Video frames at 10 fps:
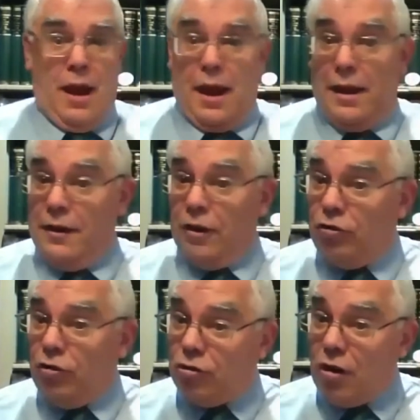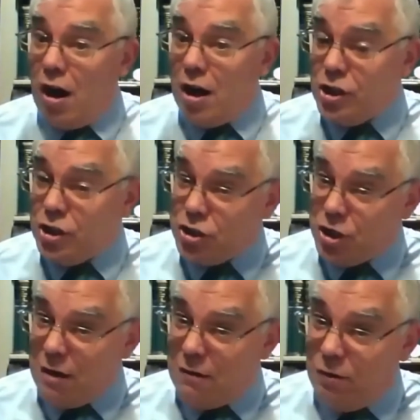And here's this cautious
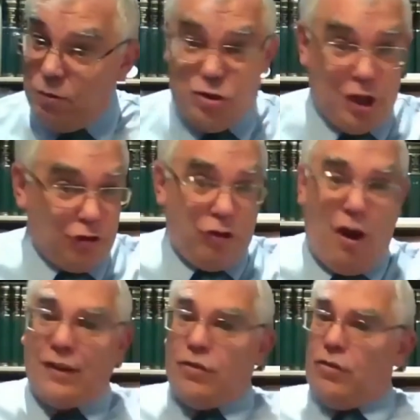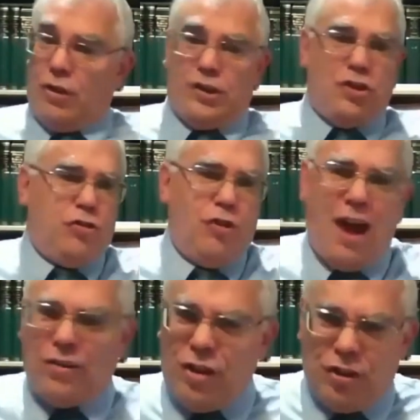general who's just lost
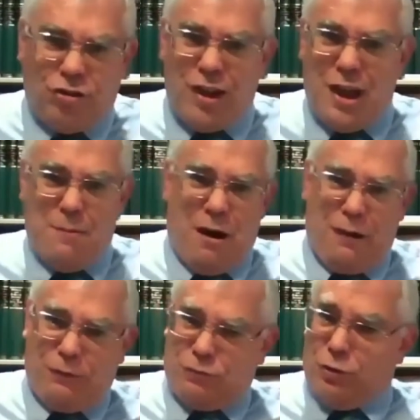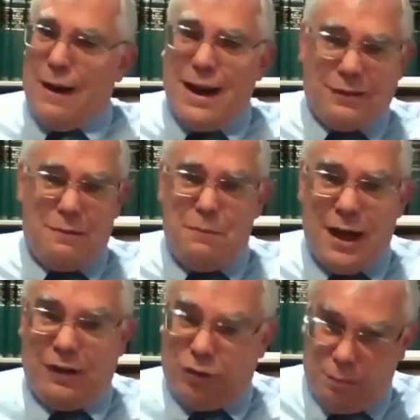the esteem of Grant and
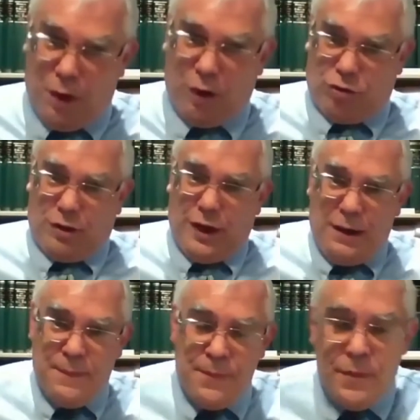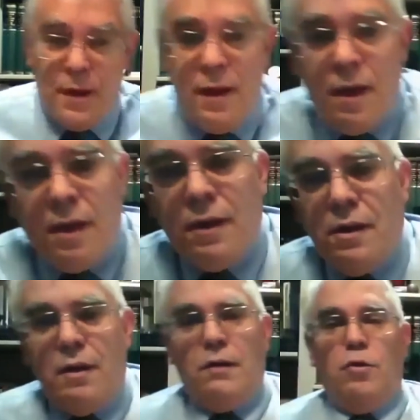Meade, supposedly,
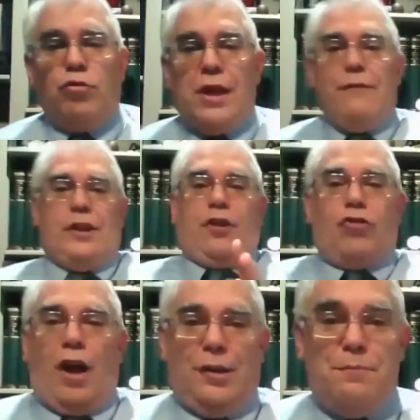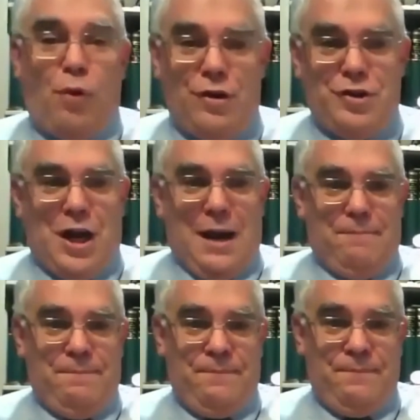who's given this all-important job.
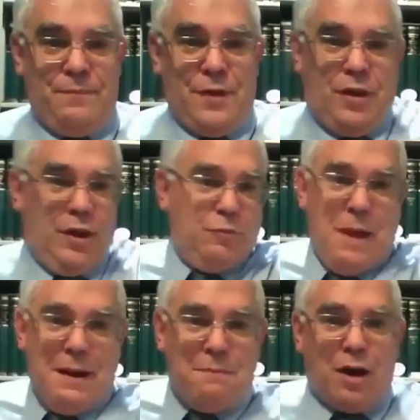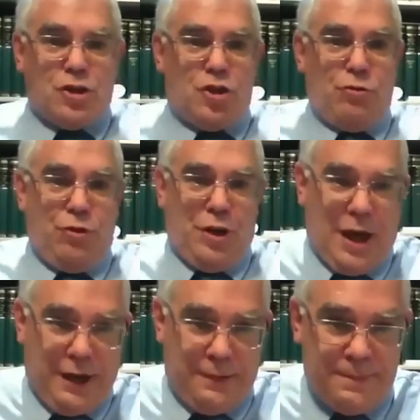His men march through the
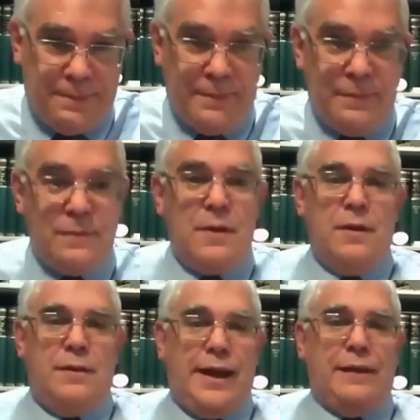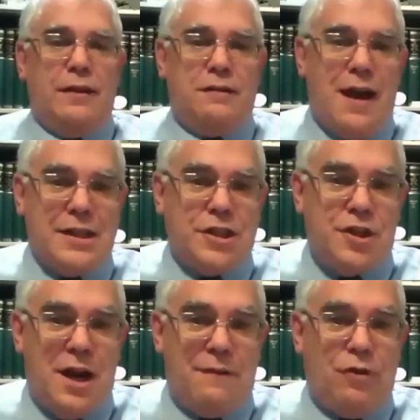night. They get to Todd's
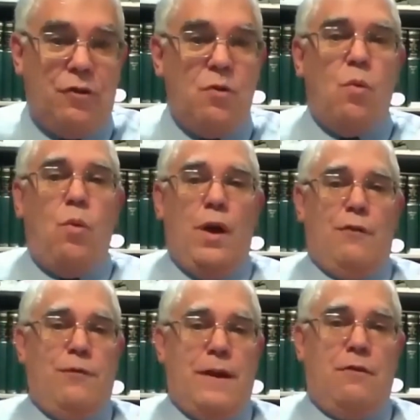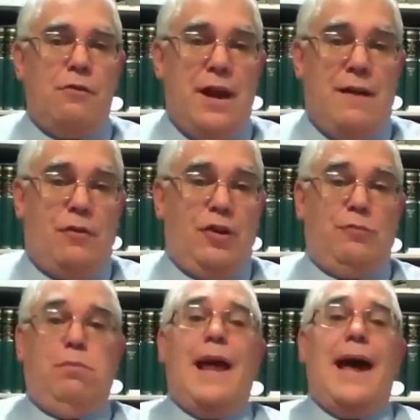Tavern, where Federal cavalry is
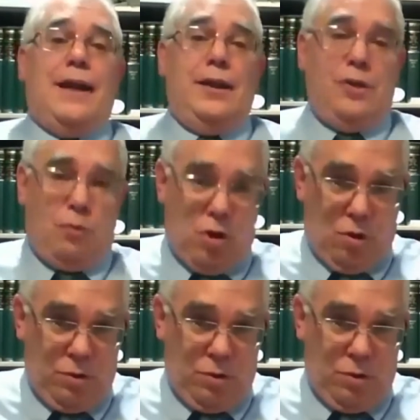blocking the road.